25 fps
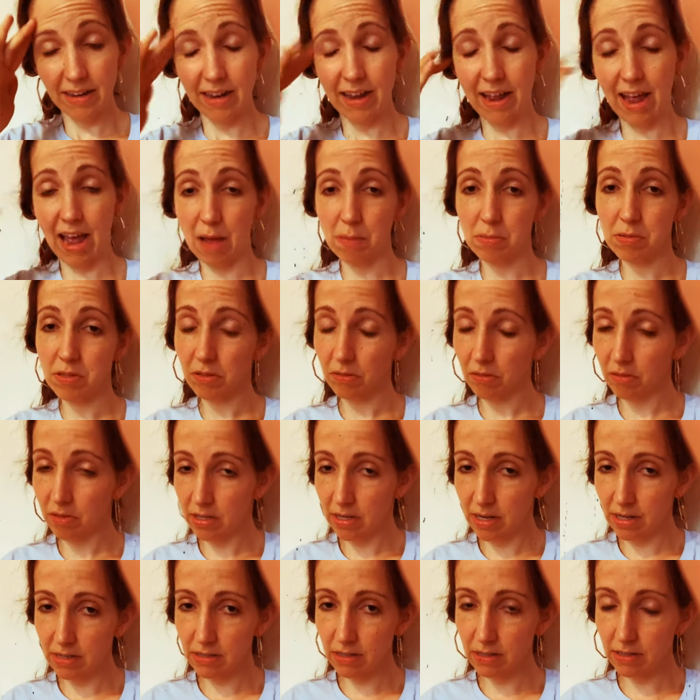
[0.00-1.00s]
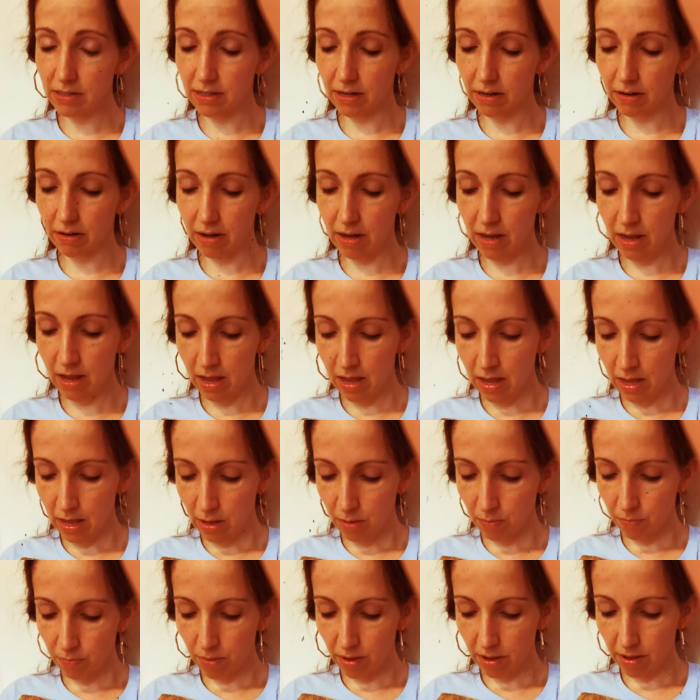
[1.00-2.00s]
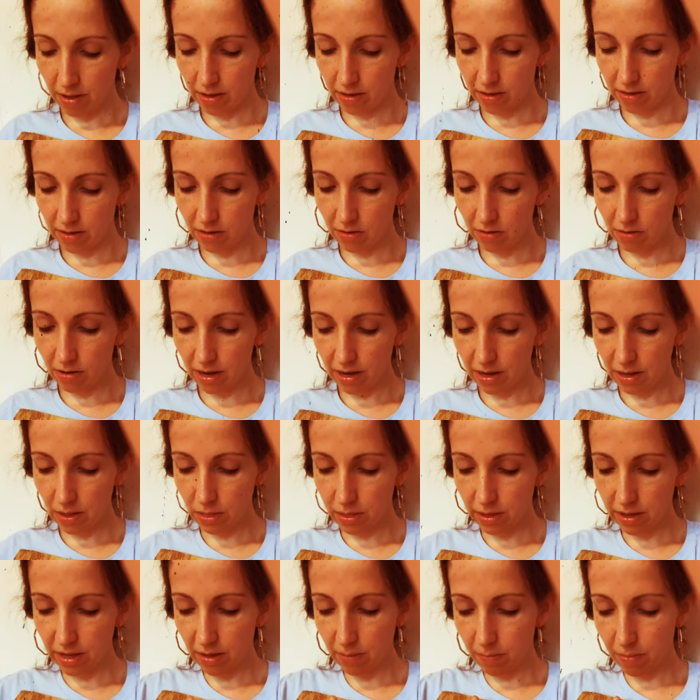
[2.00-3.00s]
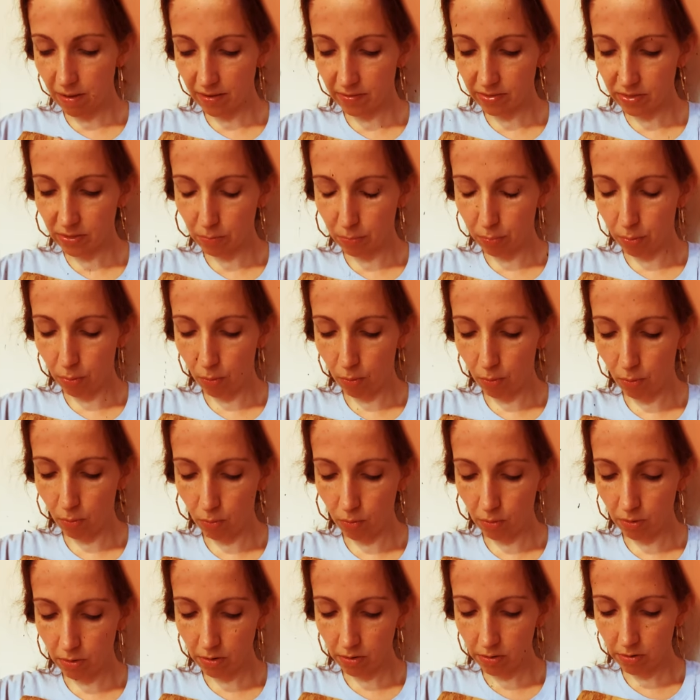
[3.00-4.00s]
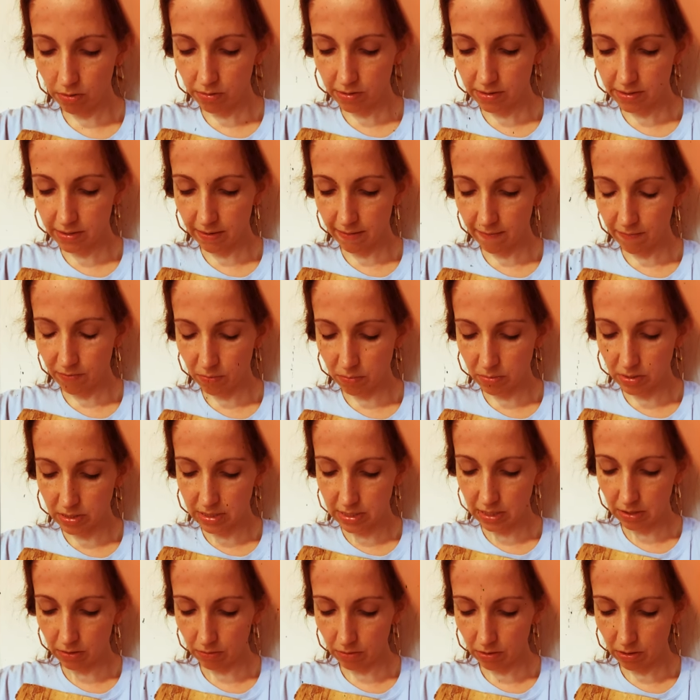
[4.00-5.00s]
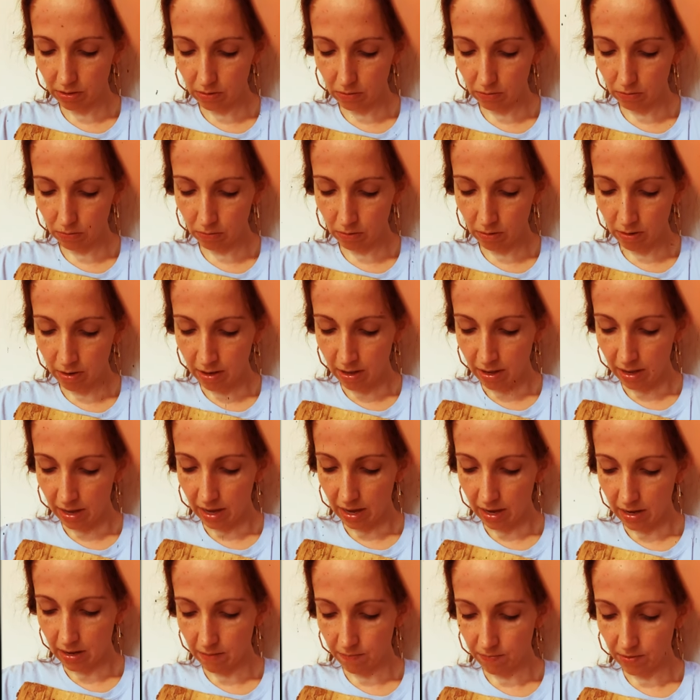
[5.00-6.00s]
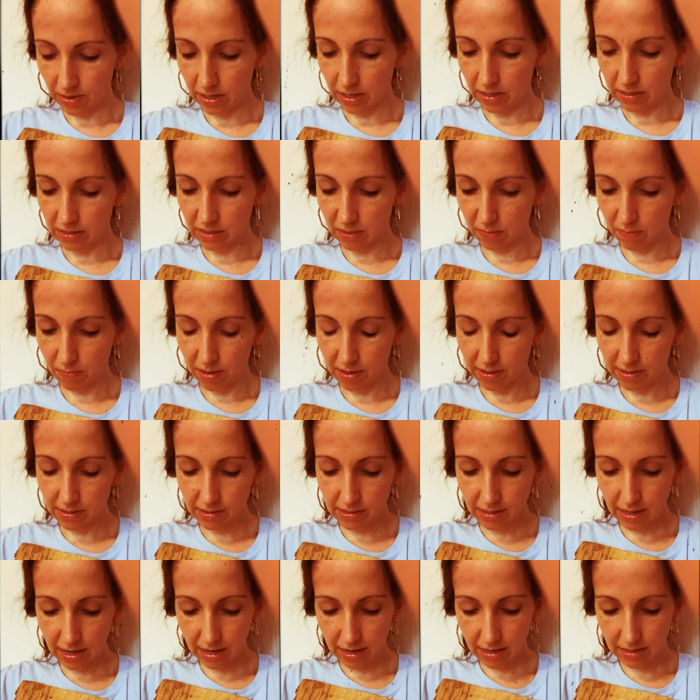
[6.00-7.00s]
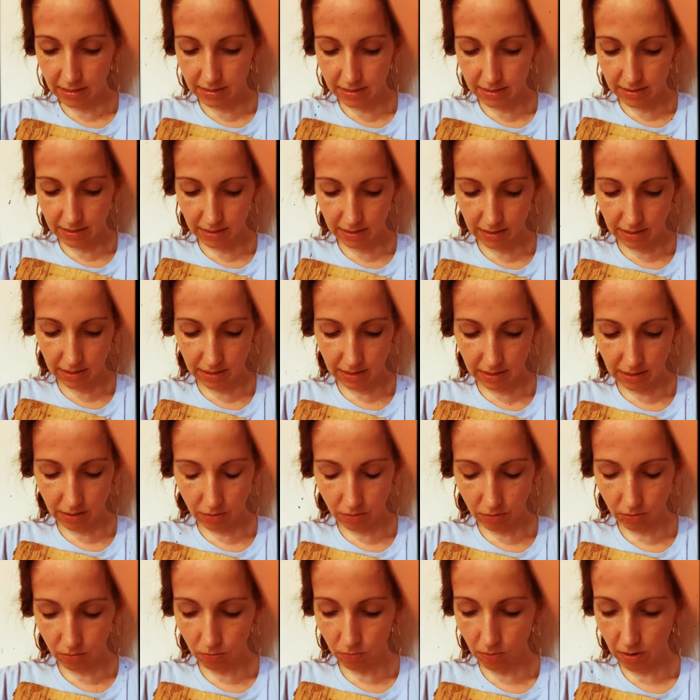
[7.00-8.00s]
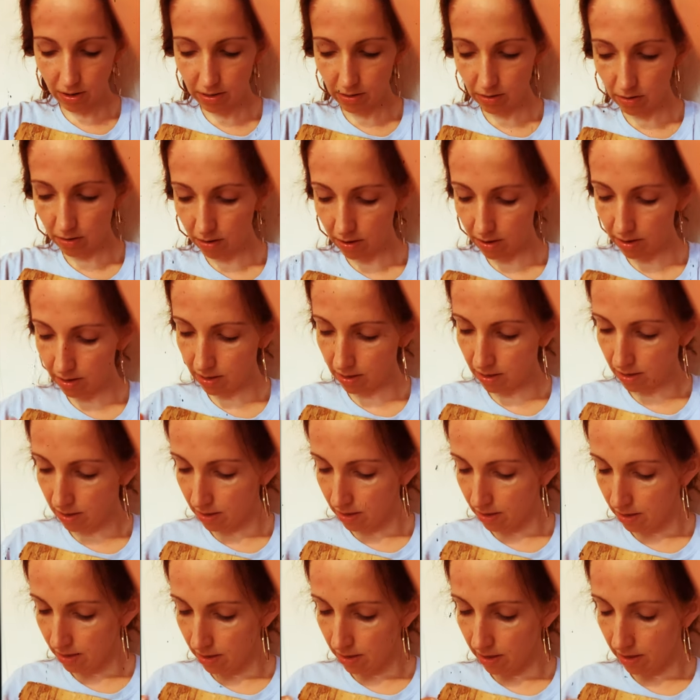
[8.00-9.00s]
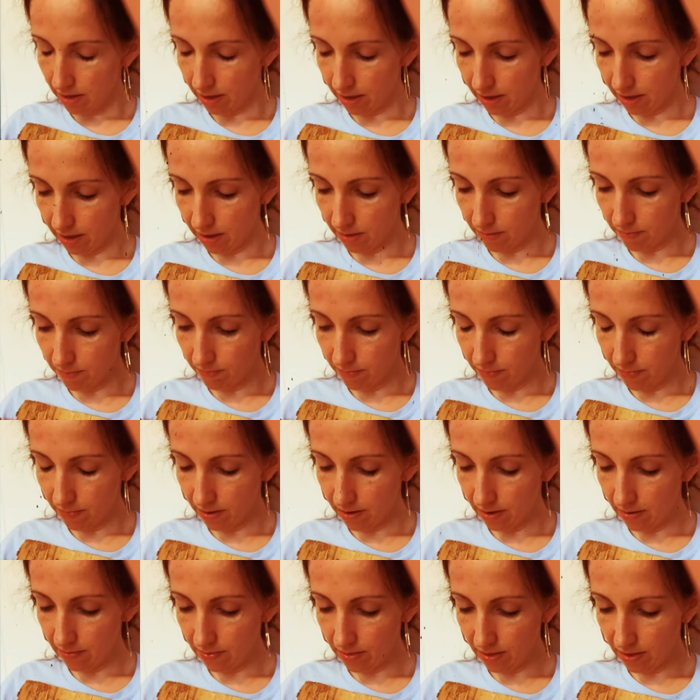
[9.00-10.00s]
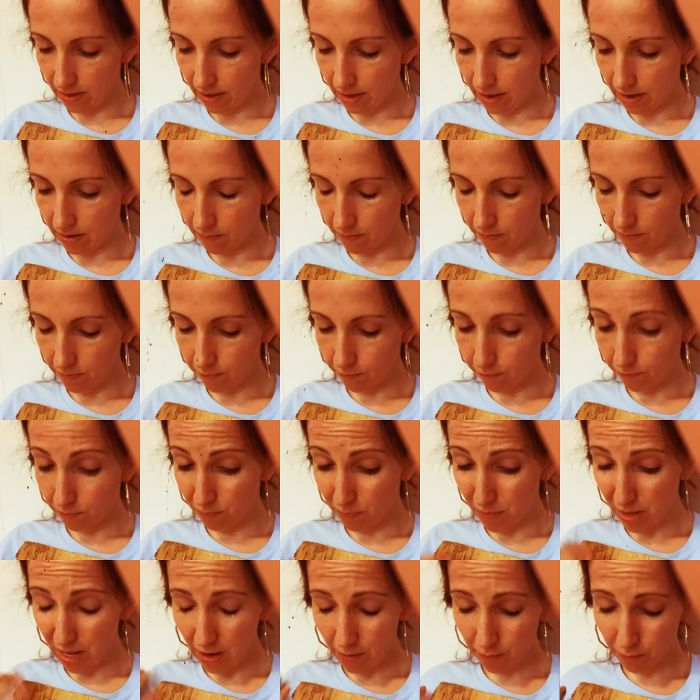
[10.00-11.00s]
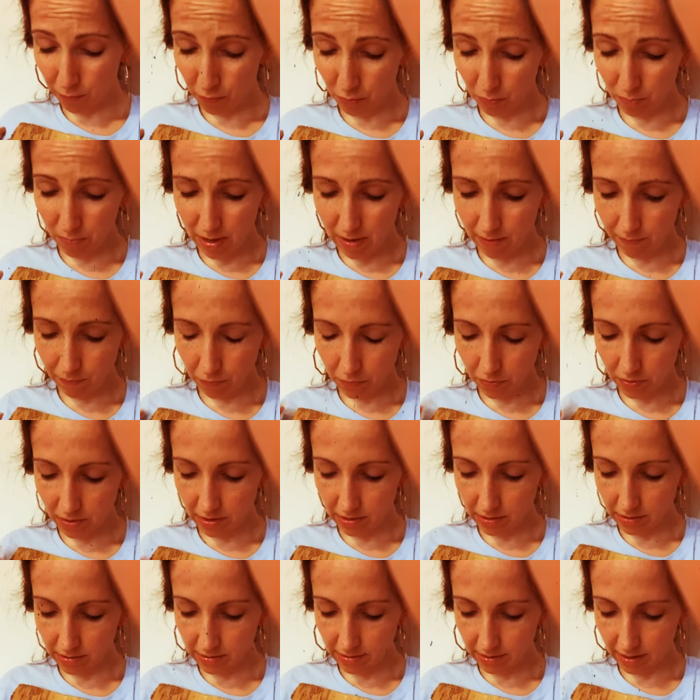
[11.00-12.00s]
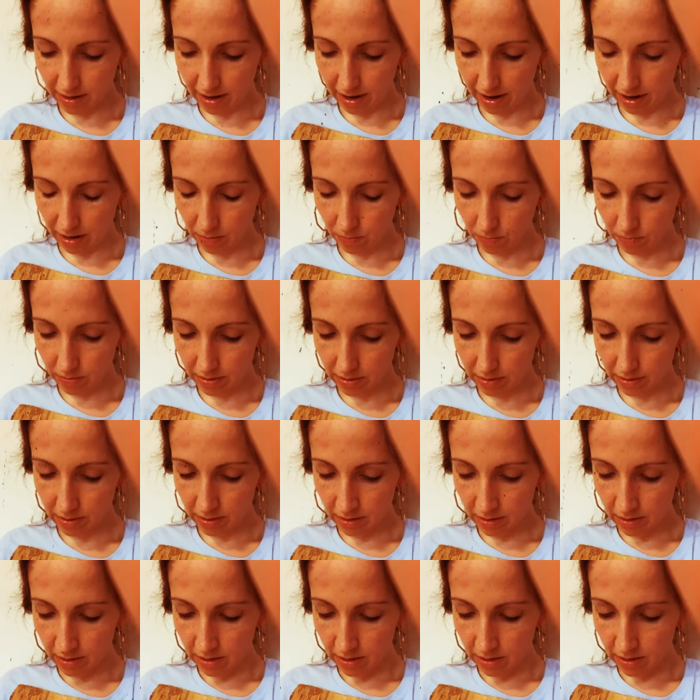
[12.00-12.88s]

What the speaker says: absolutely necessary. But you got to think about the pores of the material and if it needs to be sanded or whatnot. And then for this, I would